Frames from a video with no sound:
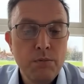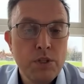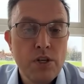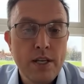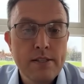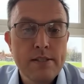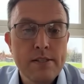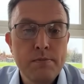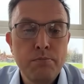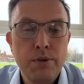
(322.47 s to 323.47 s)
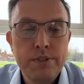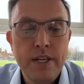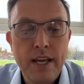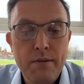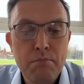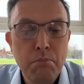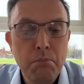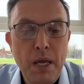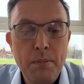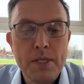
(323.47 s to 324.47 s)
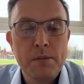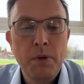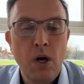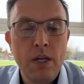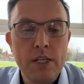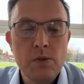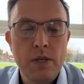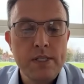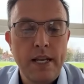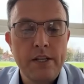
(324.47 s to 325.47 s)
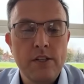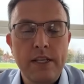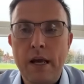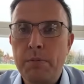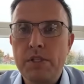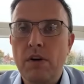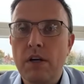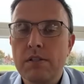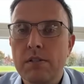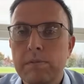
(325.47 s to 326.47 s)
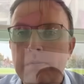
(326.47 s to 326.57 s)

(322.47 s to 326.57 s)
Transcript: in with chances, but maybe small each way selection, Gabby's Cross.